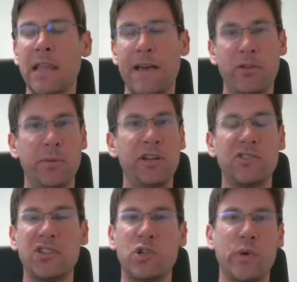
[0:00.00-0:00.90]
Have you been in
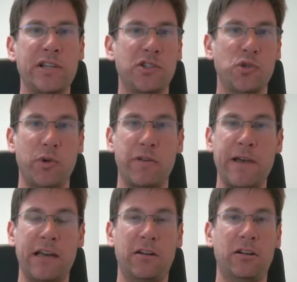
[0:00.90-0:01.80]
situations where you've
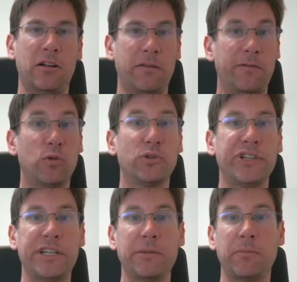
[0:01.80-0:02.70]
had a full
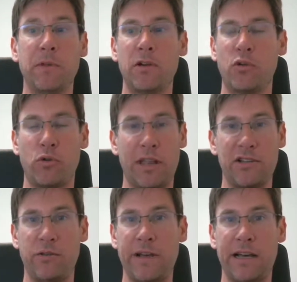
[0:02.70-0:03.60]
team or
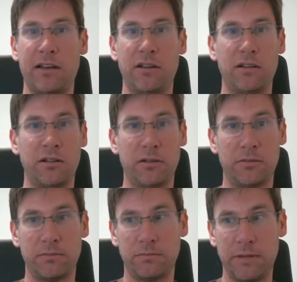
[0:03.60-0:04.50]
that you've had an
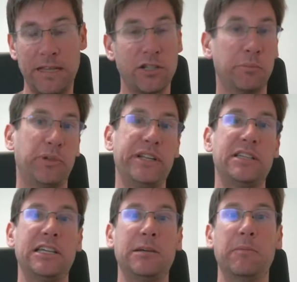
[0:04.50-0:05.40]
incomplete
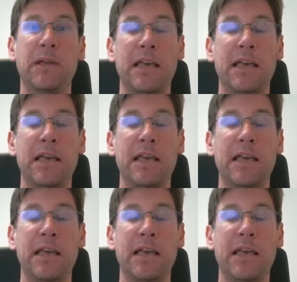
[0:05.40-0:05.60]
team?